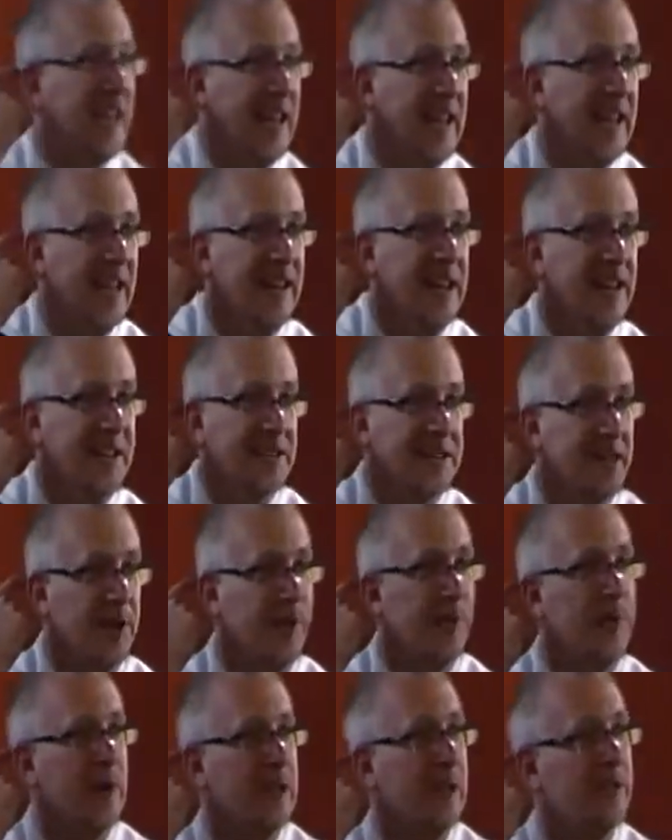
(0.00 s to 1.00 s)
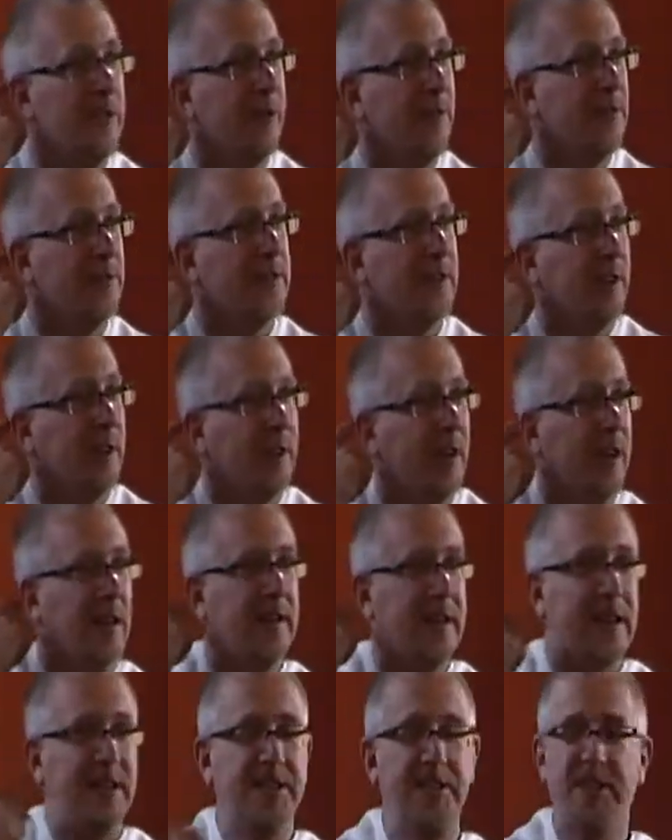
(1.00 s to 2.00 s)
is that we don't
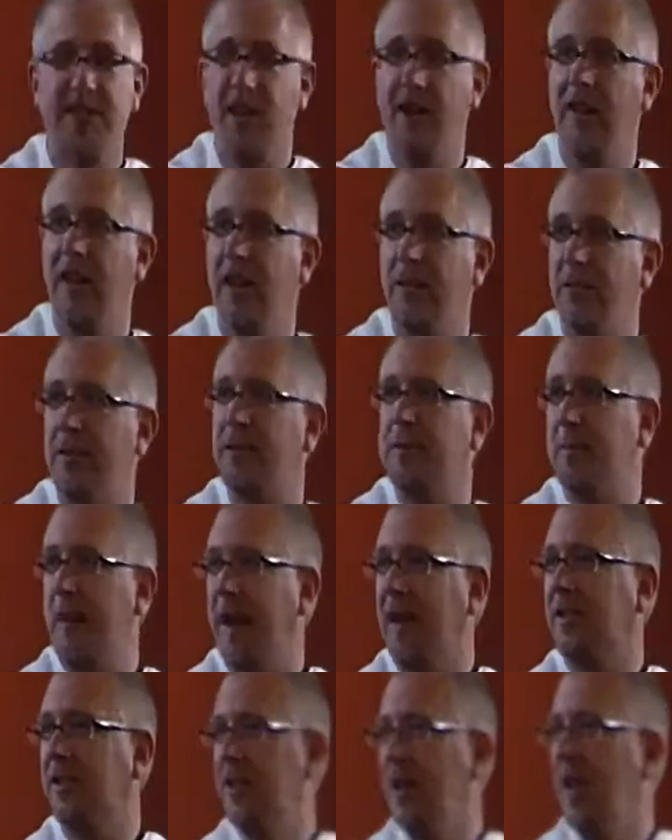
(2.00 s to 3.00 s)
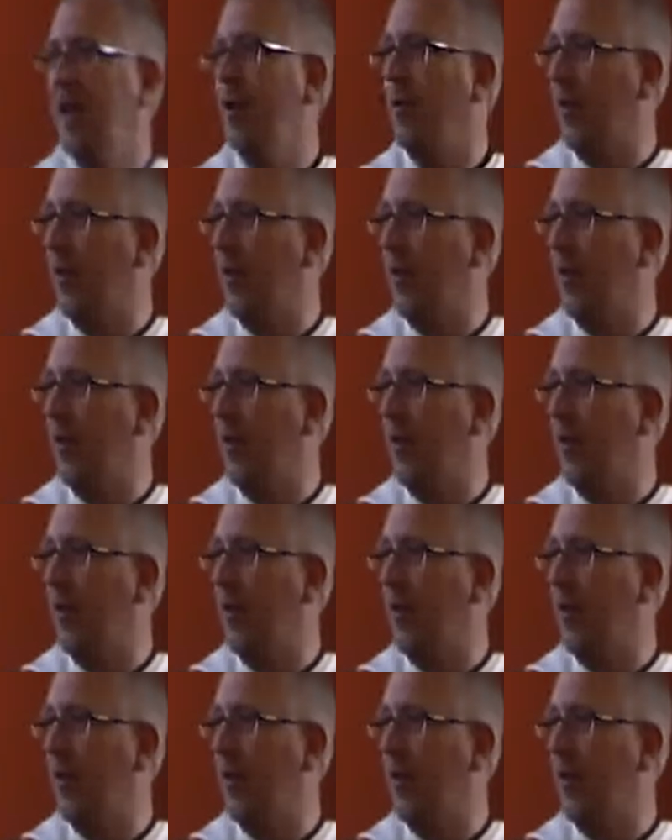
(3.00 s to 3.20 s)
necessarily respect